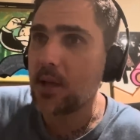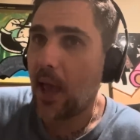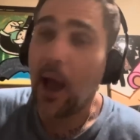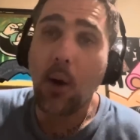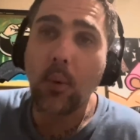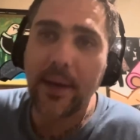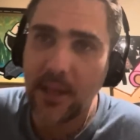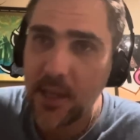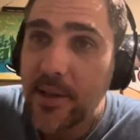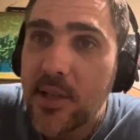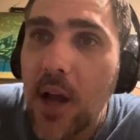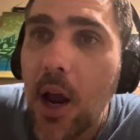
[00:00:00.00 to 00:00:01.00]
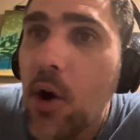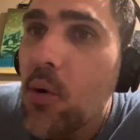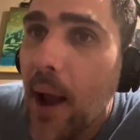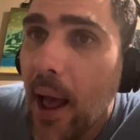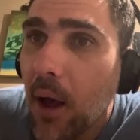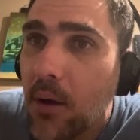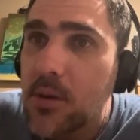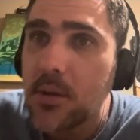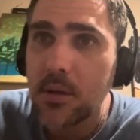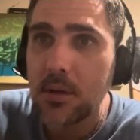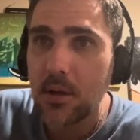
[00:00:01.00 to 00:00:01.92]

And when he's not around,